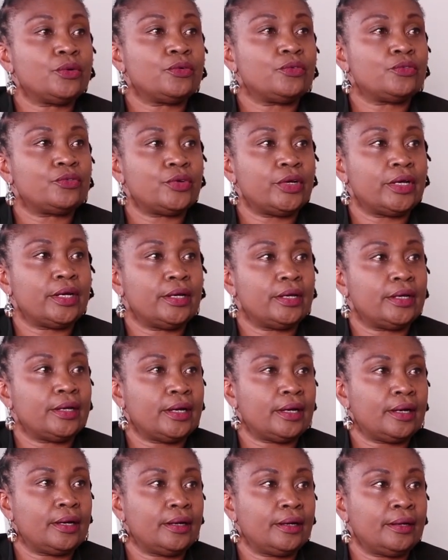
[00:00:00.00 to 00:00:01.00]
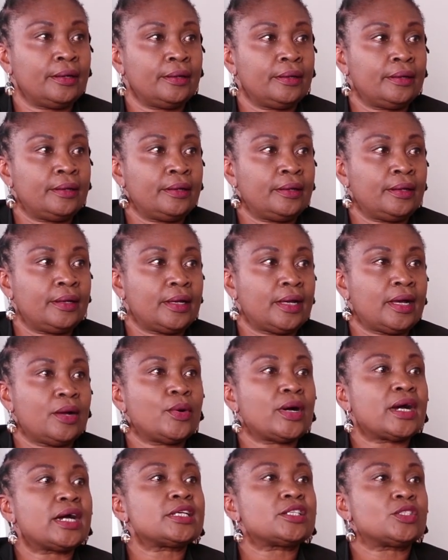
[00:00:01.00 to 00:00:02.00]
of uh,
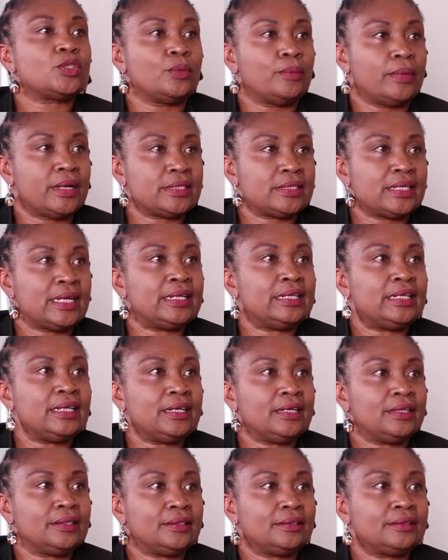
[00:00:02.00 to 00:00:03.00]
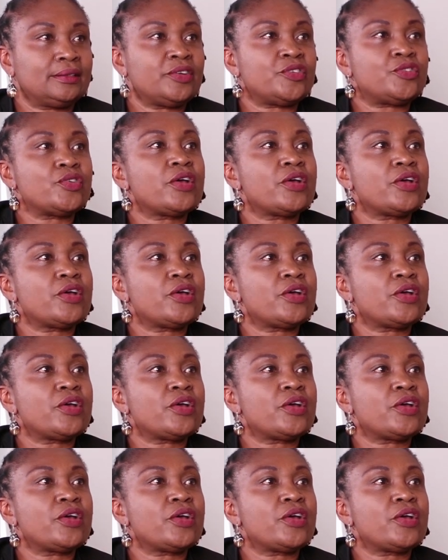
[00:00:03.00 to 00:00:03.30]
our customers and the, the